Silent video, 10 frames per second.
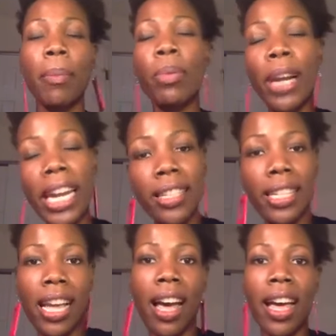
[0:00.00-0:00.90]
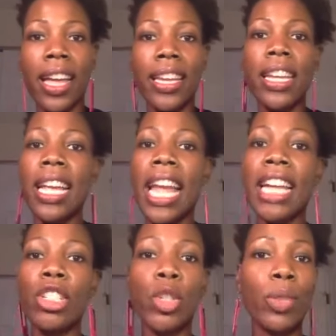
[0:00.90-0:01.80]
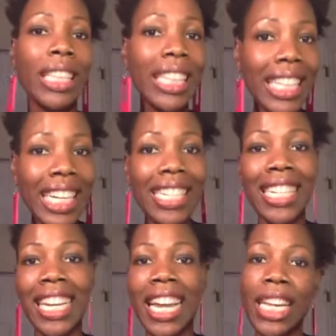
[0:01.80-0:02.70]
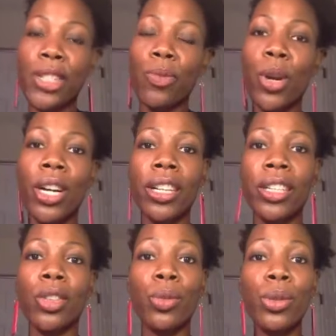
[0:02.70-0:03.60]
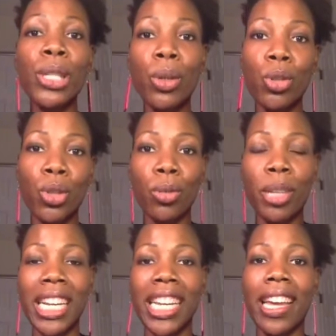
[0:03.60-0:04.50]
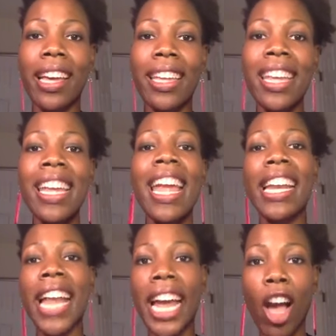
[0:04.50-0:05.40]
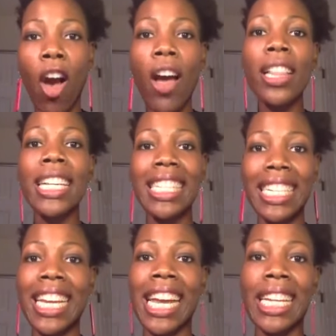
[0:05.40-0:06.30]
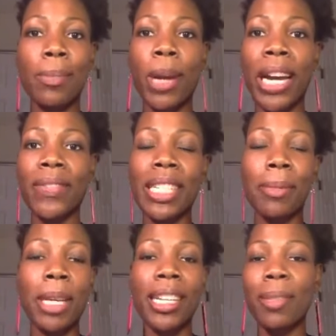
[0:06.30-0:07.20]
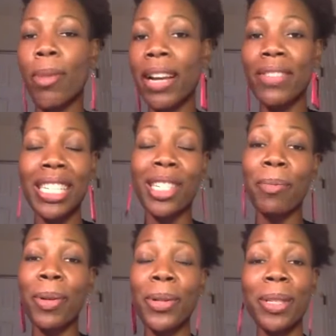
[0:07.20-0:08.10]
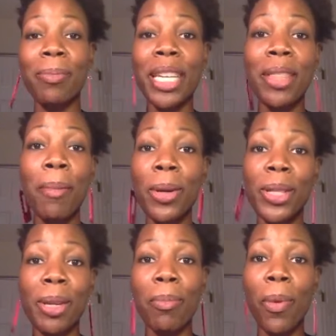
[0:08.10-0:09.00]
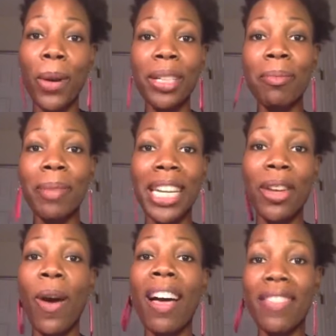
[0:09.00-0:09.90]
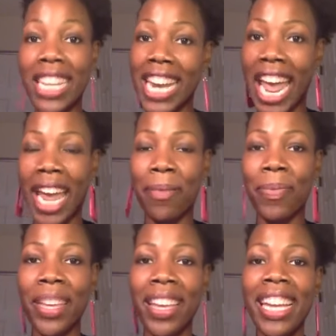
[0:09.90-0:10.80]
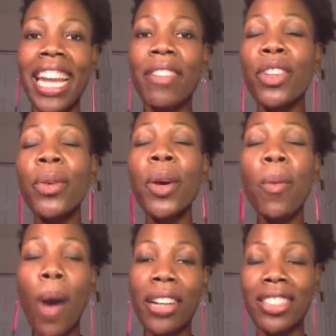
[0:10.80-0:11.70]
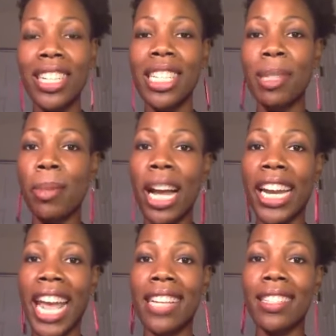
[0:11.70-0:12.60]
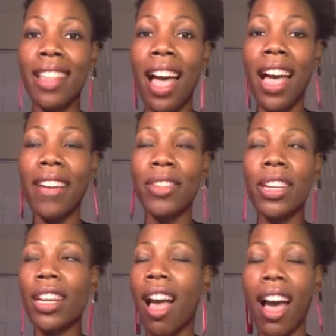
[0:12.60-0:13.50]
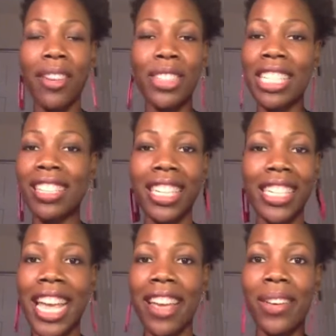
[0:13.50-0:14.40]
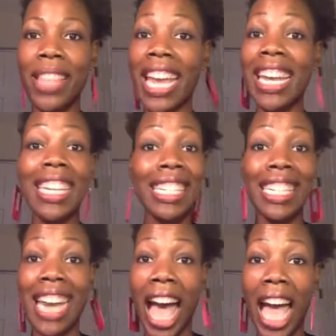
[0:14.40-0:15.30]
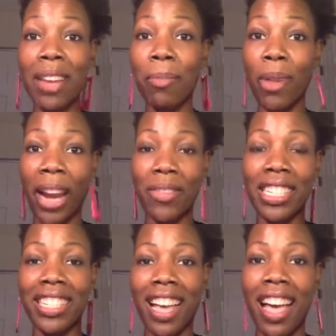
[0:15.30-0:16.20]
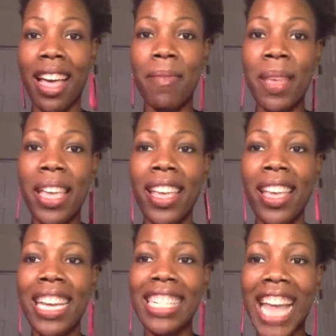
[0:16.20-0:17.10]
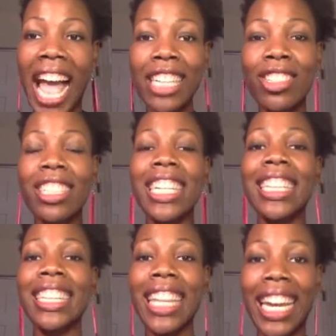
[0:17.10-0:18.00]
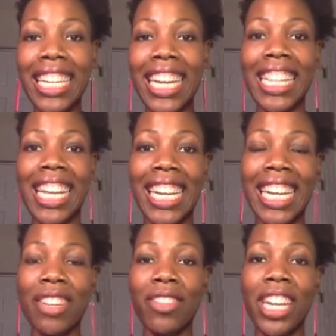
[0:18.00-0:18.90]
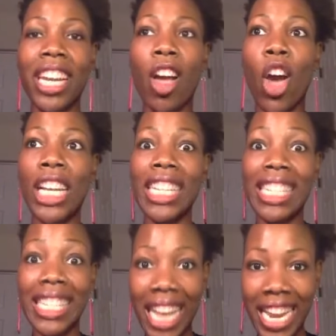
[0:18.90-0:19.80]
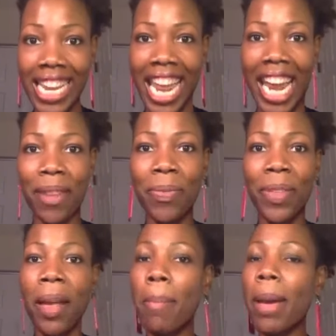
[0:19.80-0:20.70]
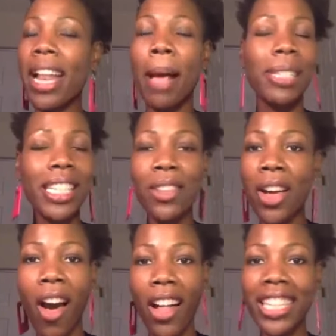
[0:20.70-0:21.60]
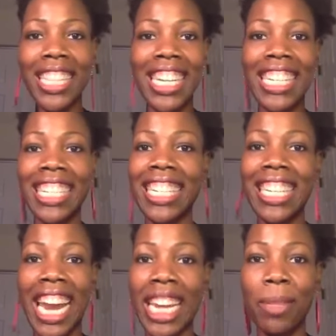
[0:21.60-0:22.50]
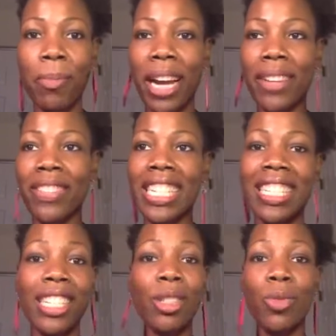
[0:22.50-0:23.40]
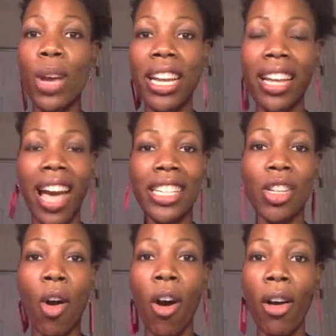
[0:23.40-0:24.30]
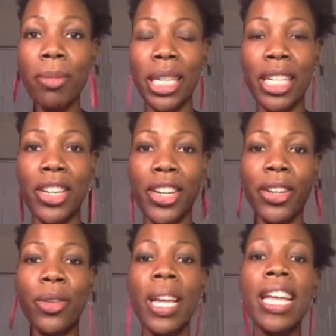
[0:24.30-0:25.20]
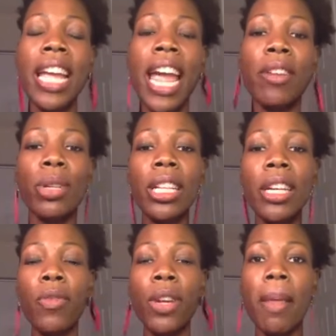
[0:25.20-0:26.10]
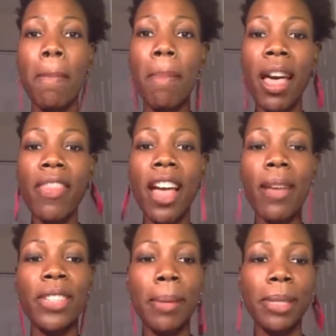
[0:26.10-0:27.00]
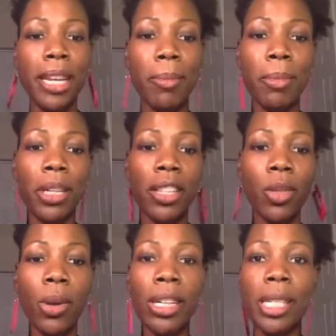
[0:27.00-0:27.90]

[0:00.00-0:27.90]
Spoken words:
praying to God and just releasing his word through social media. And I call it today's breakfast because breakfast is supposed to be the most important meal of the day. If you are watching this broadcast live, you can obviously tell that it is not breakfast time. It's actually late in the evening on a Sunday, but I'm still calling this today's breakfast. This is what God's called me to do. And really for the month of September, the Lord